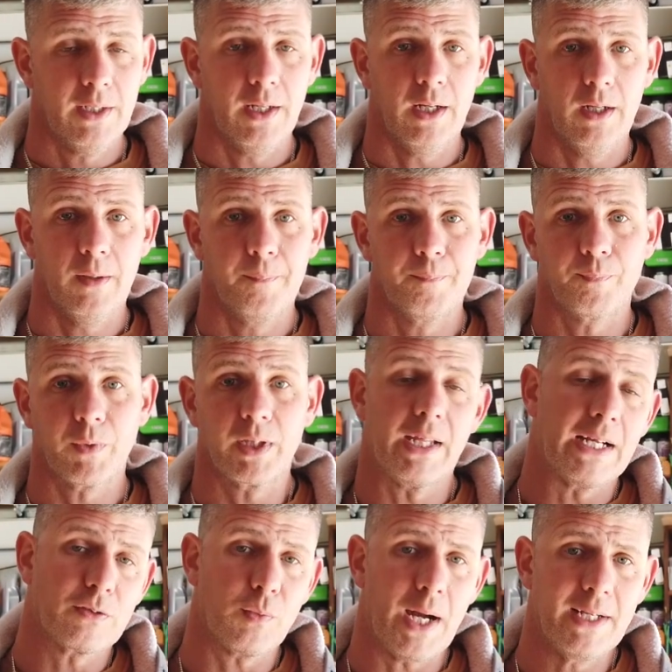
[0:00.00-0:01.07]
um,
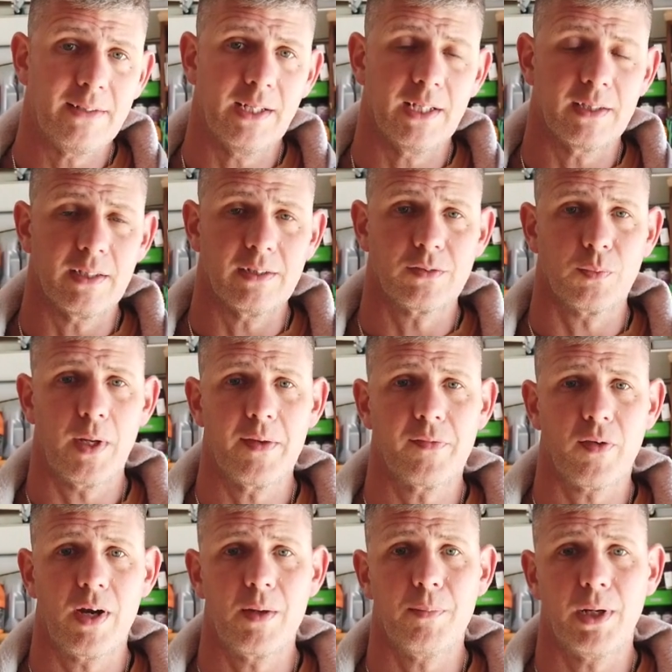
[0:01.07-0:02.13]
that's why I did it this way
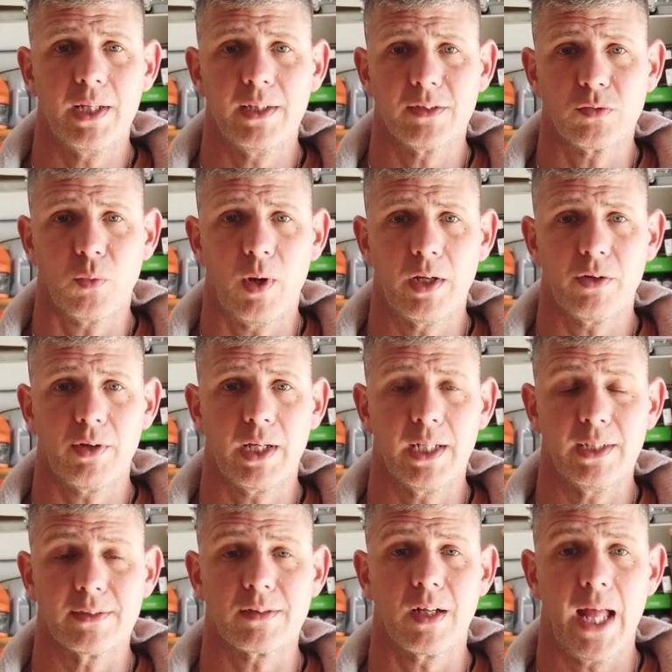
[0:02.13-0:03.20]
for anybody that's wondering
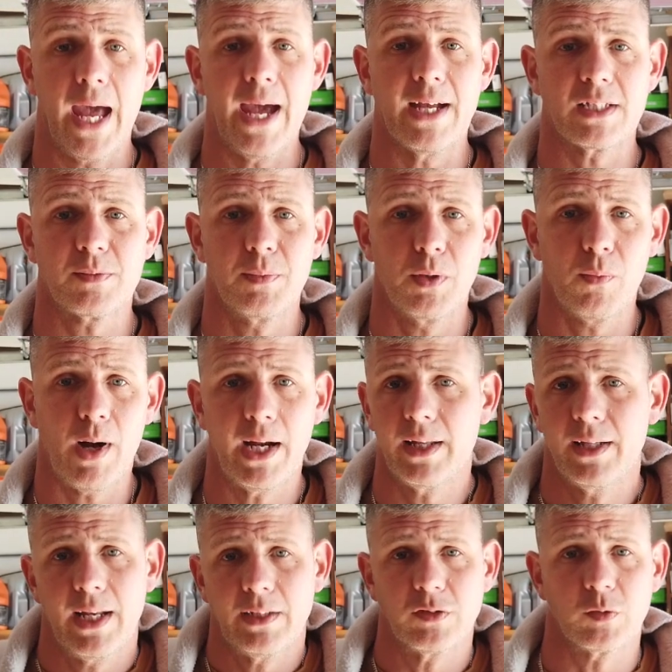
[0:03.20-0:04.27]
and is going to ask me why
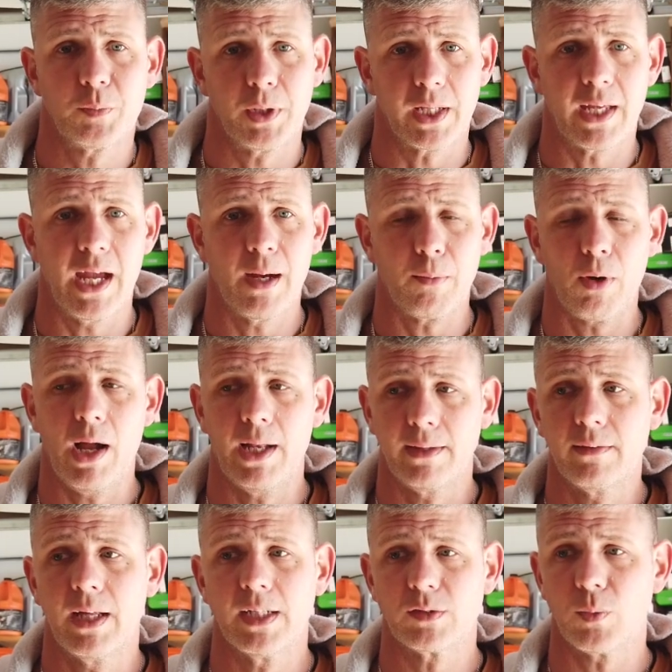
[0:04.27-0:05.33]
didn't I just put a camera
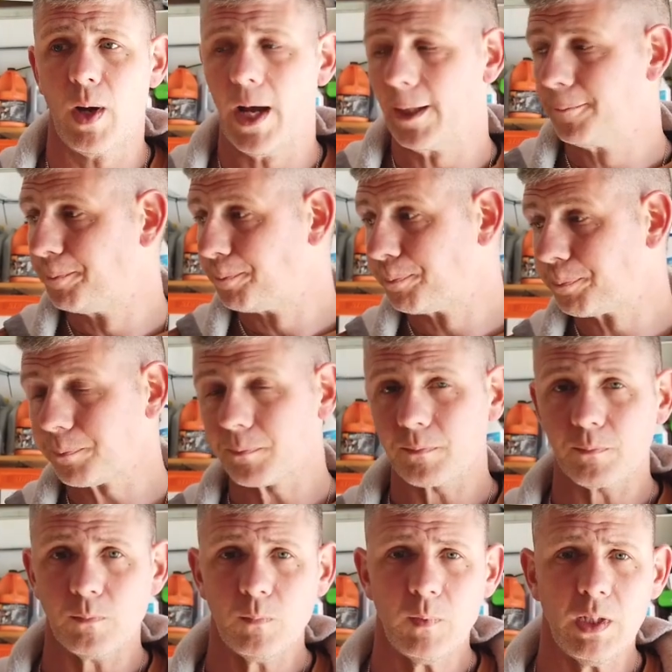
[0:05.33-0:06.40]
on. That's why.
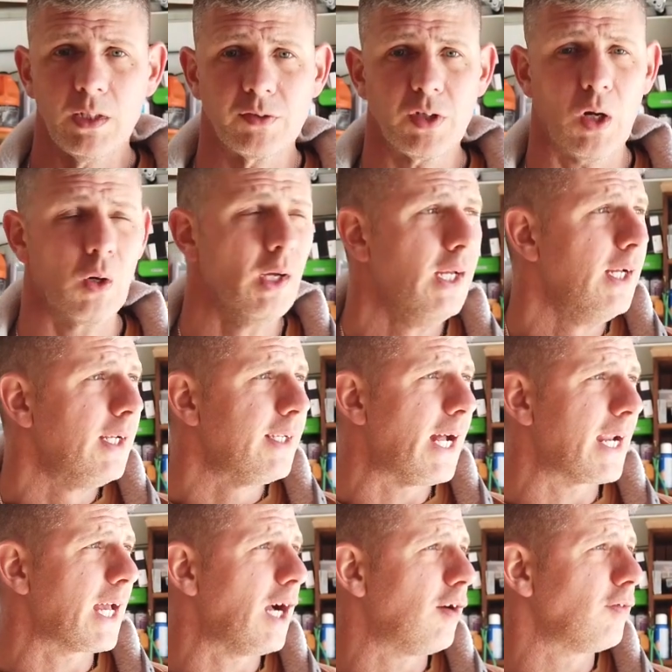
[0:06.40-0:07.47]
So
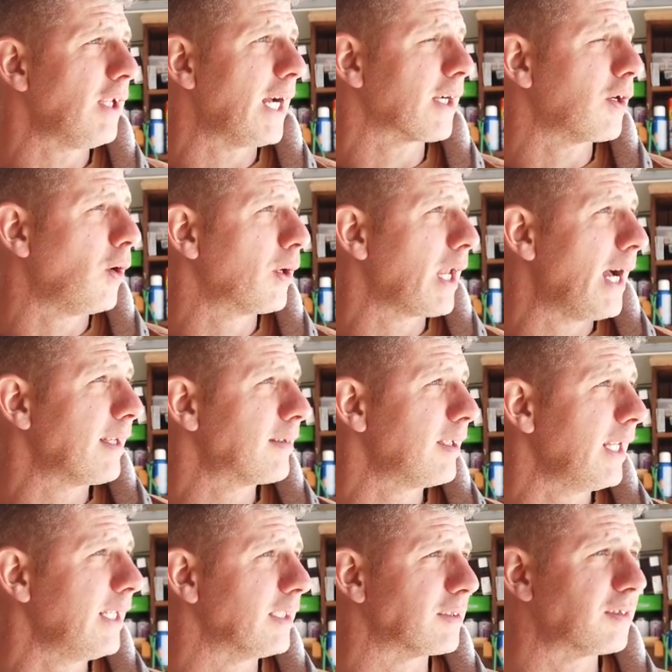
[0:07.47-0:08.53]
not a hell of a lot going on
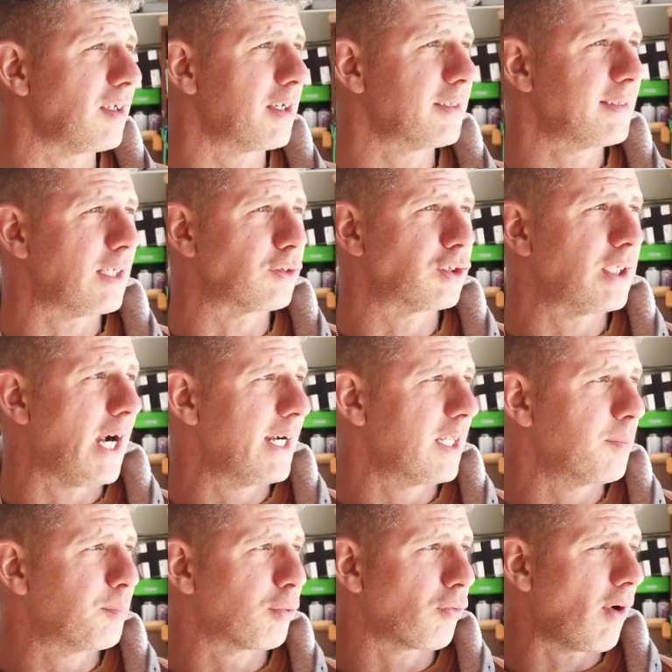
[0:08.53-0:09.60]
today. The sun is out
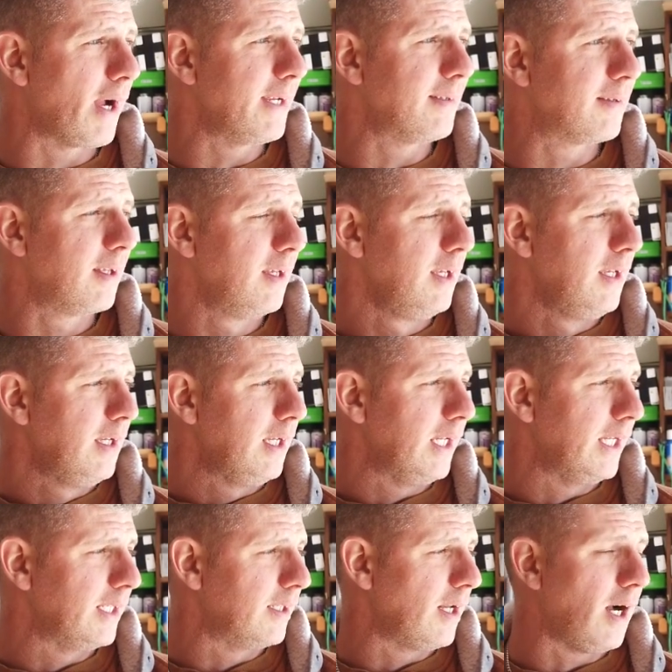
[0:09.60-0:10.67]
shining bright
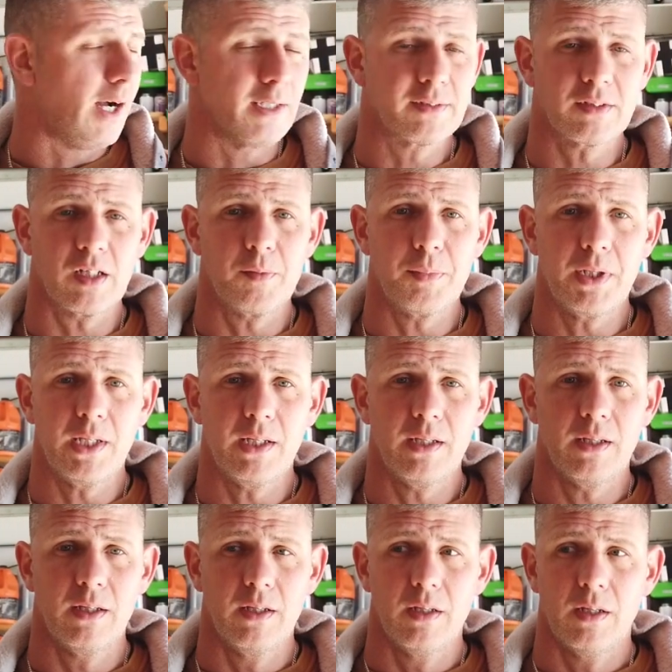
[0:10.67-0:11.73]
and uh, it's going to be